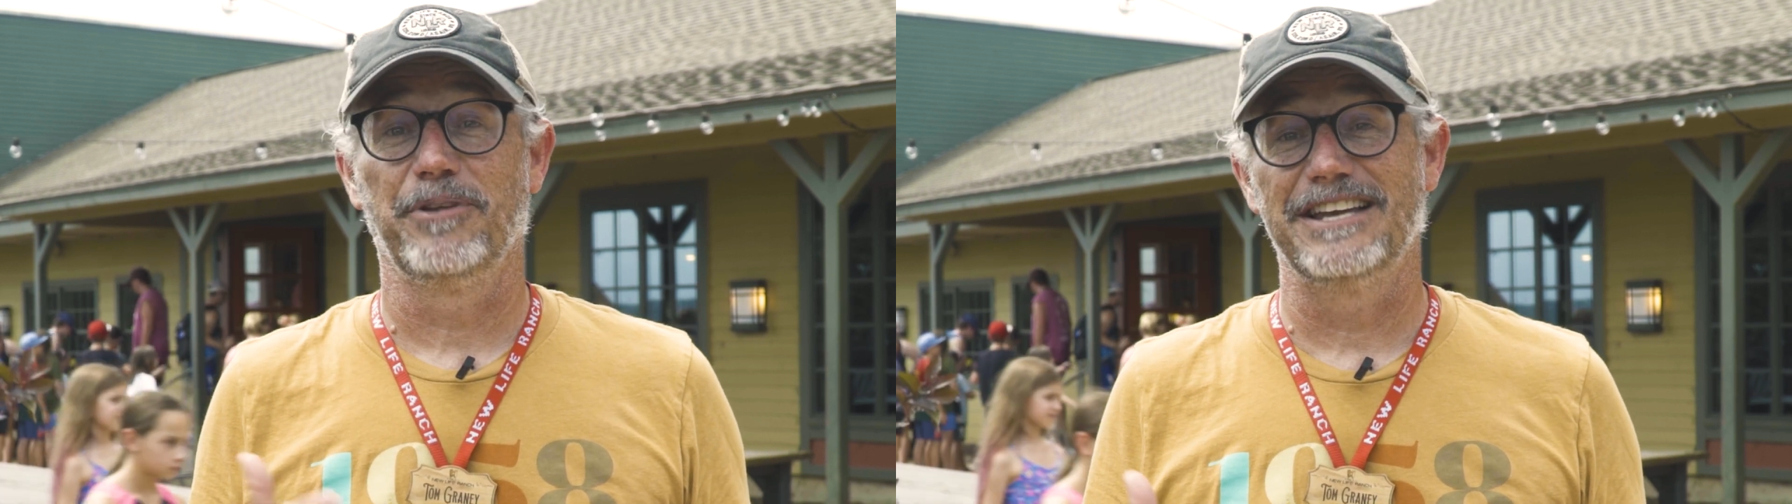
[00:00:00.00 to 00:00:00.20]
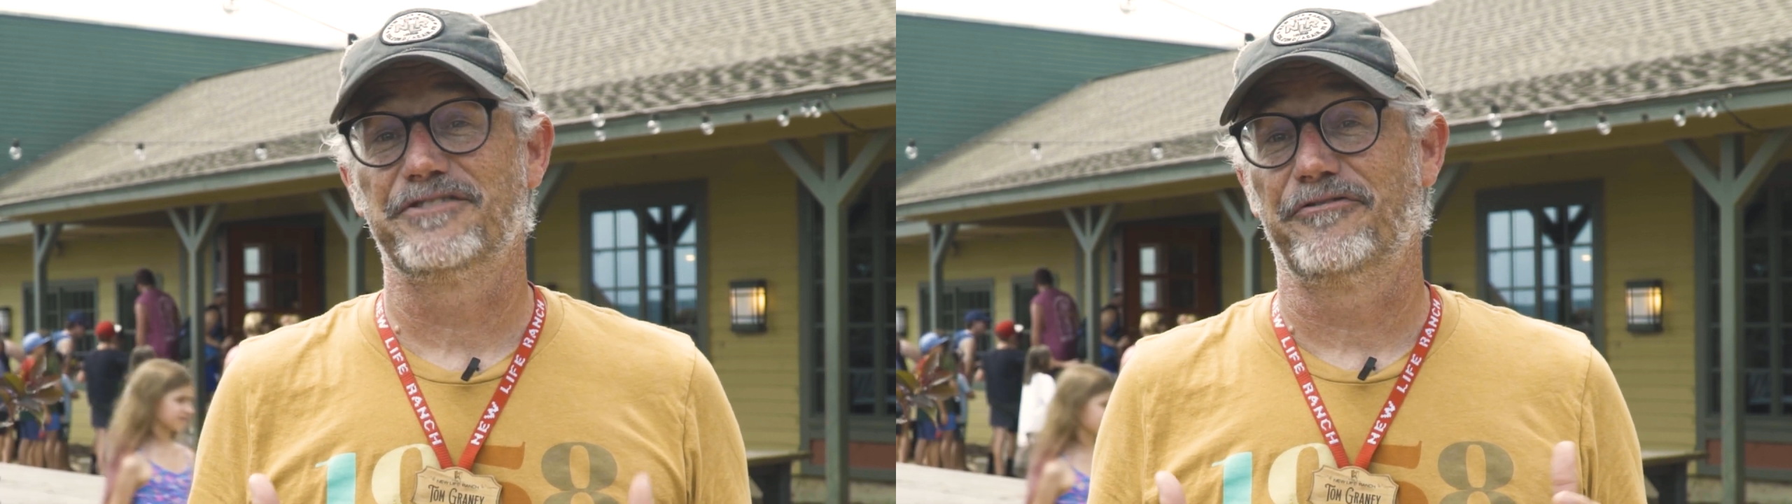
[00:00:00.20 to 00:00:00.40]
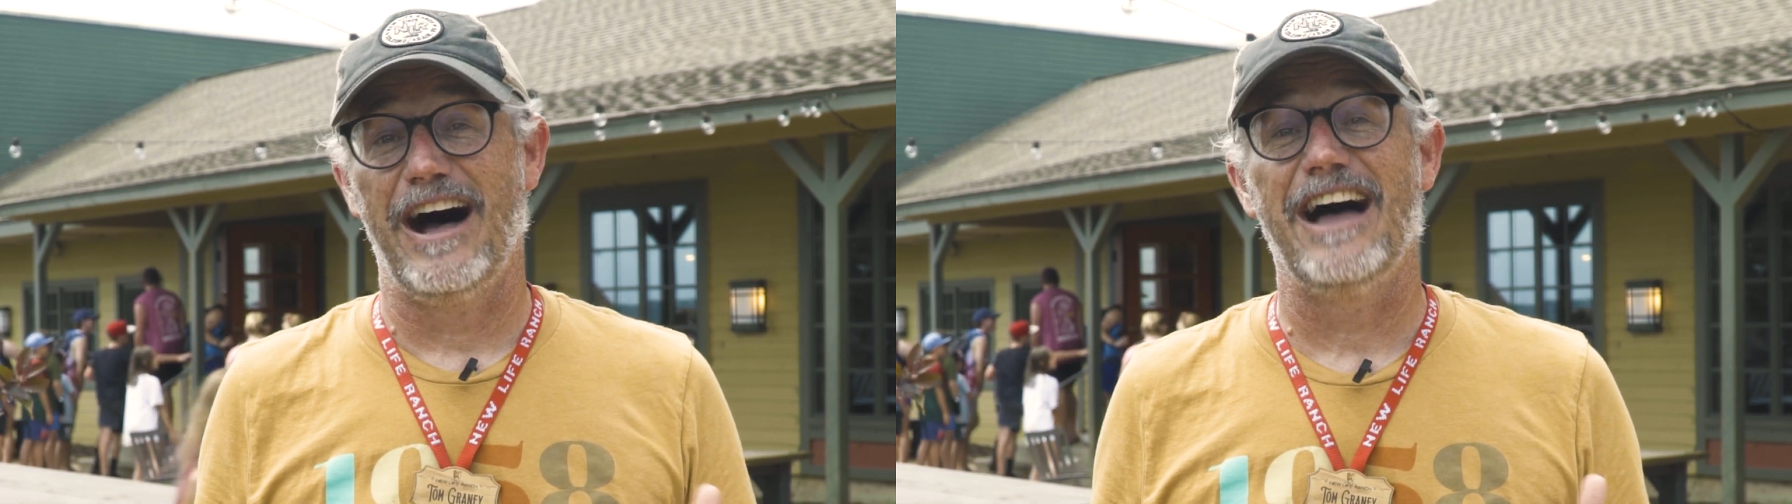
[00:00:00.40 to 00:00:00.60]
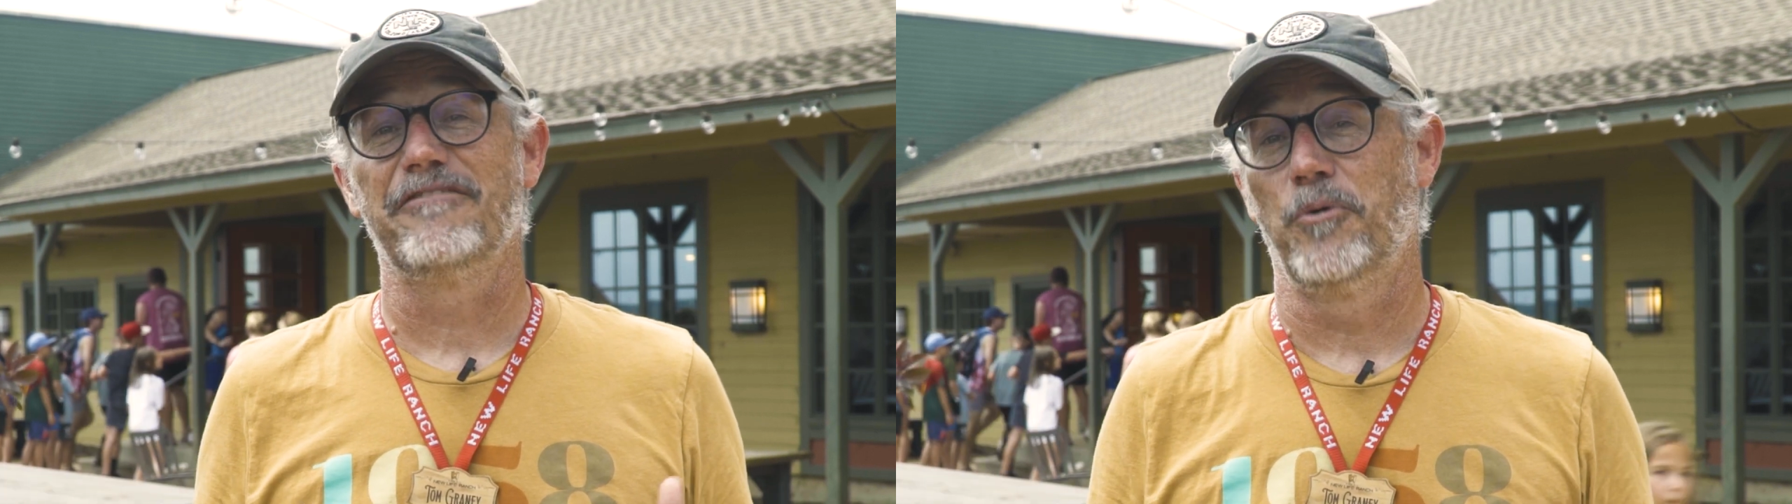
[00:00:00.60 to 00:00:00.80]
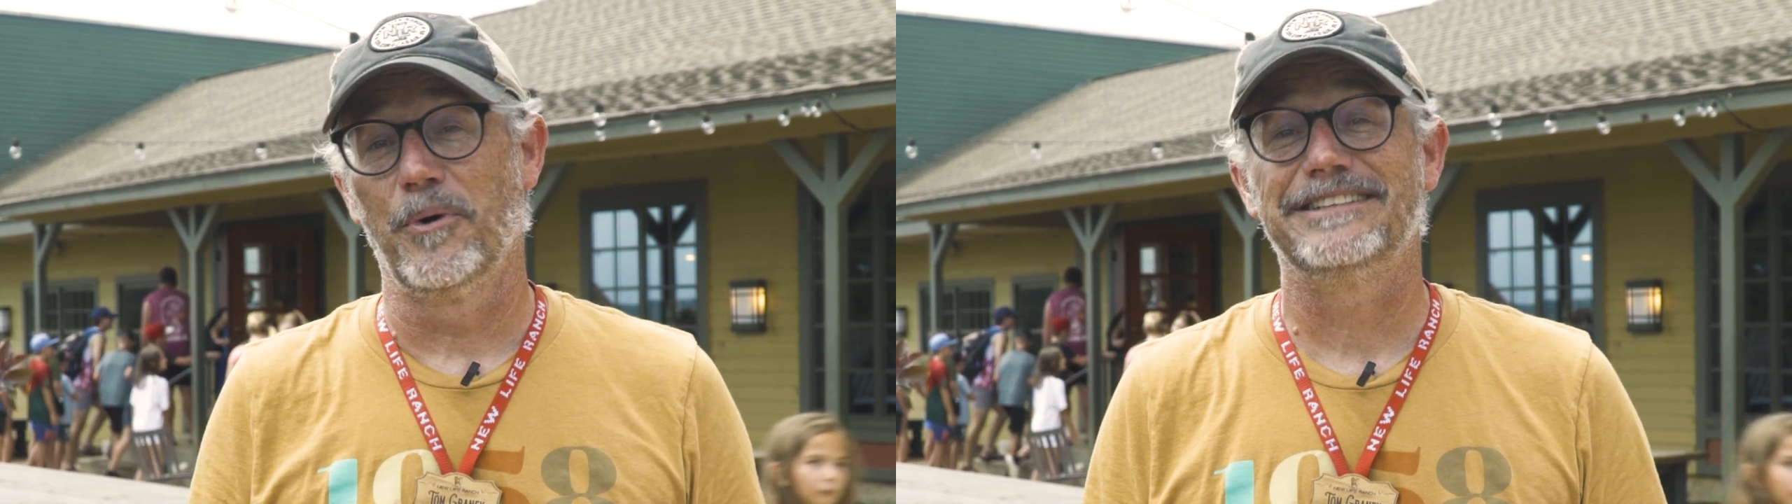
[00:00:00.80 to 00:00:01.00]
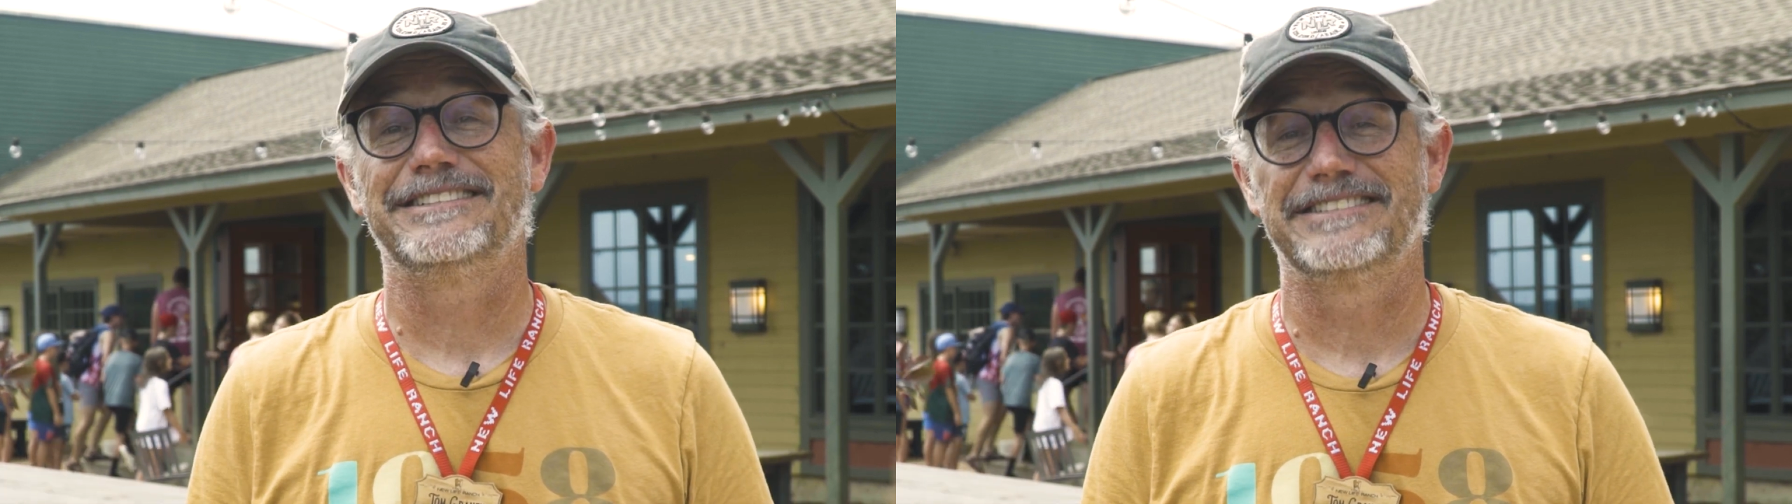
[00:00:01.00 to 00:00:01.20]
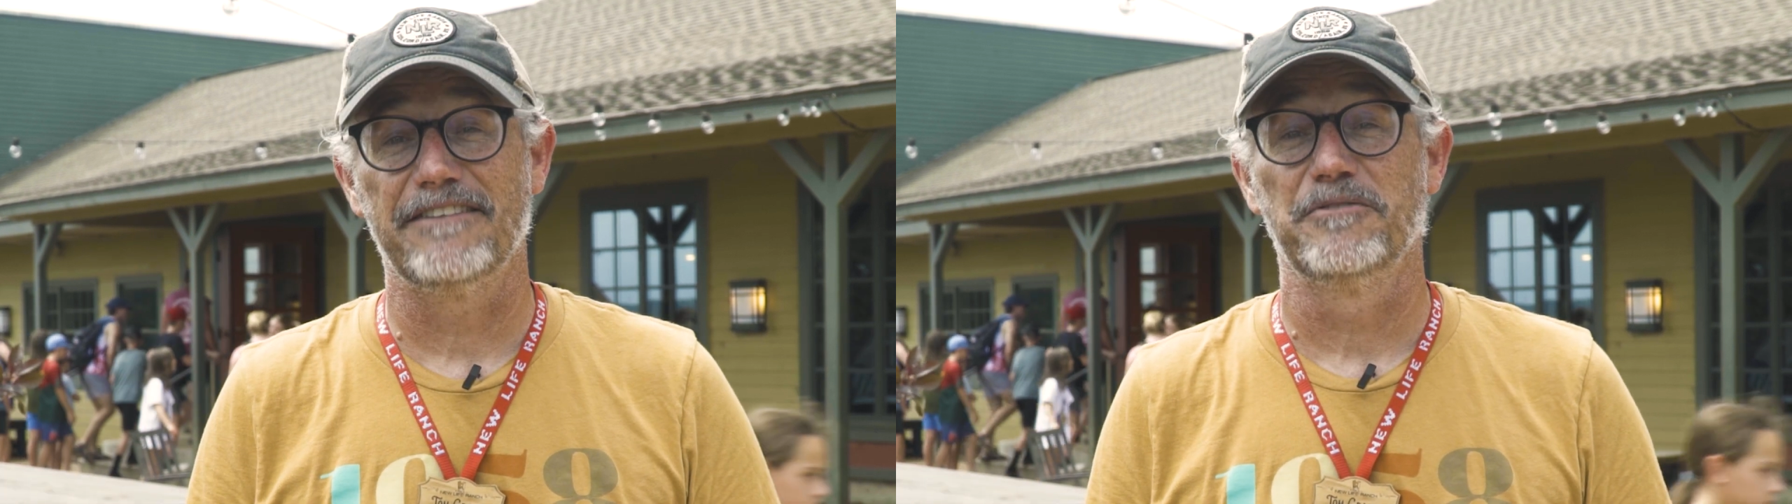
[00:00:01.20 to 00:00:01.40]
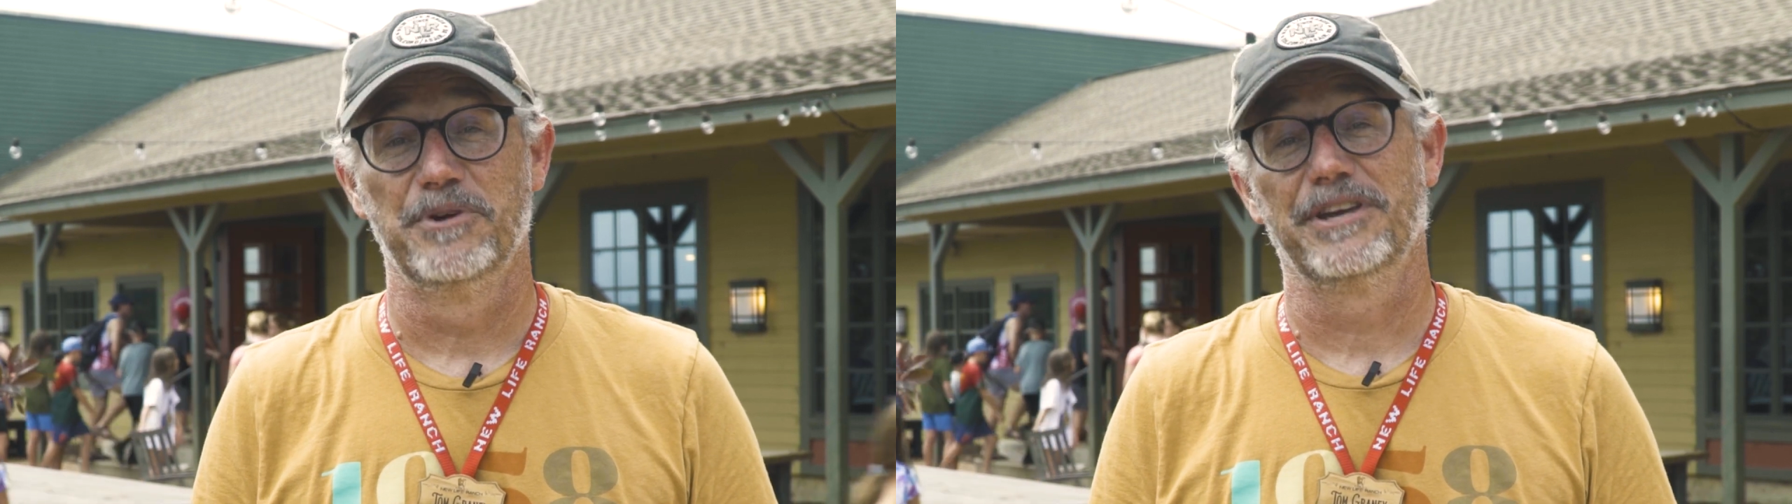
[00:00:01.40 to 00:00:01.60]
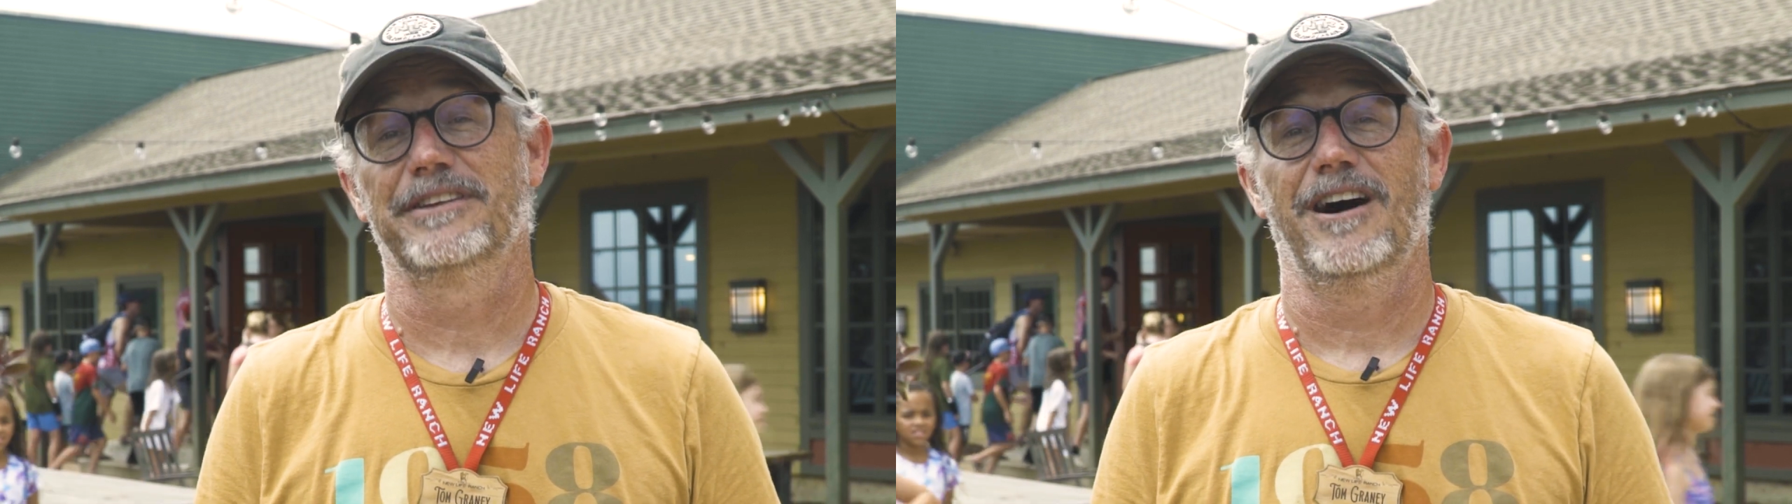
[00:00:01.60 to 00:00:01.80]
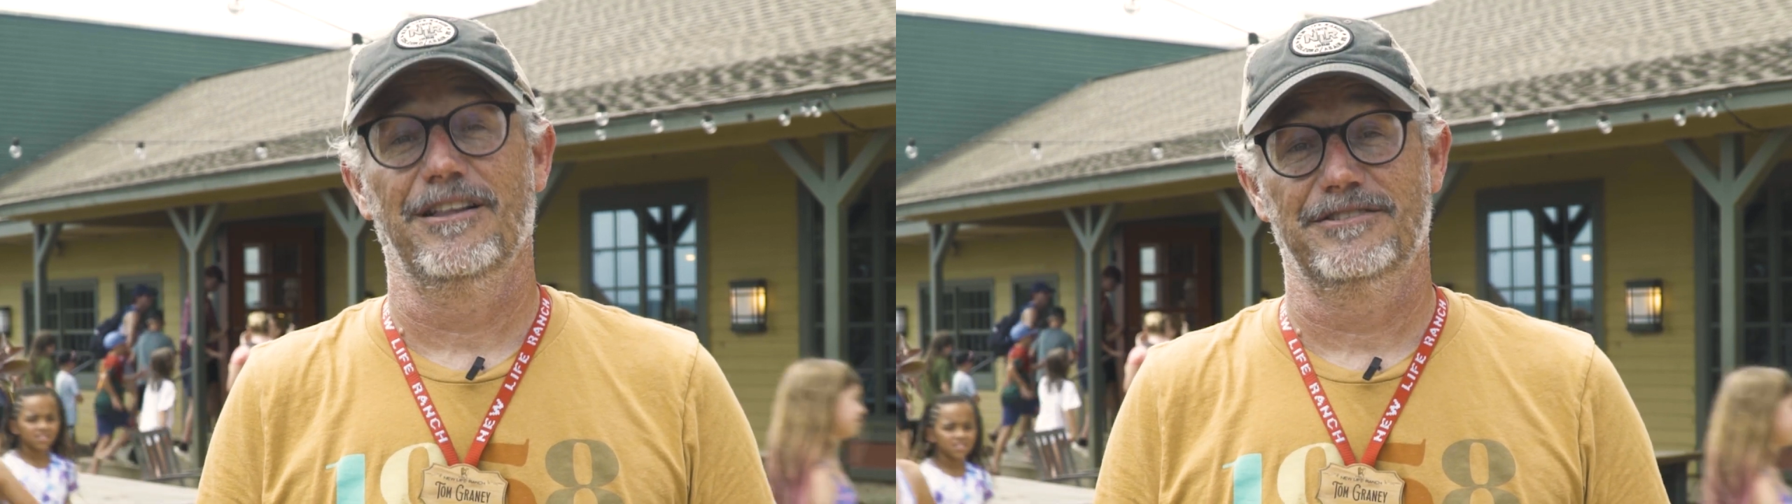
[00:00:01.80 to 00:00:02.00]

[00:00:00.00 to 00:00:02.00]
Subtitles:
pledged $5.7 million,